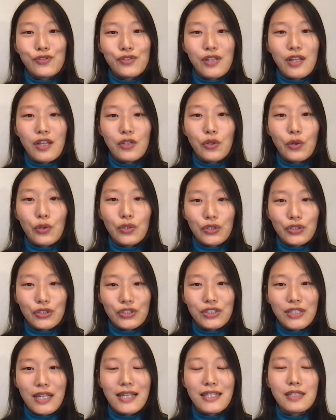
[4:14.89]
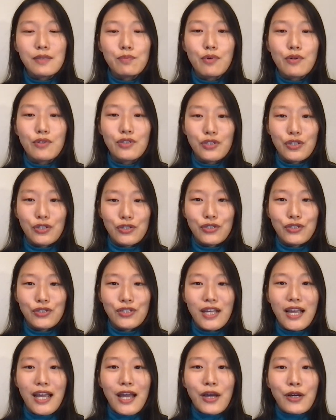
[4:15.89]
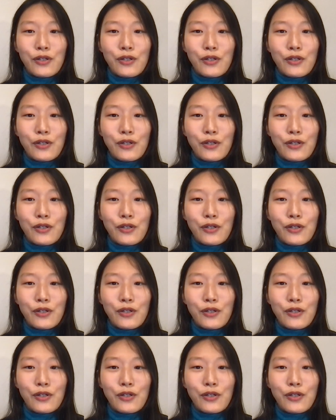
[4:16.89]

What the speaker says: to the donors and sponsors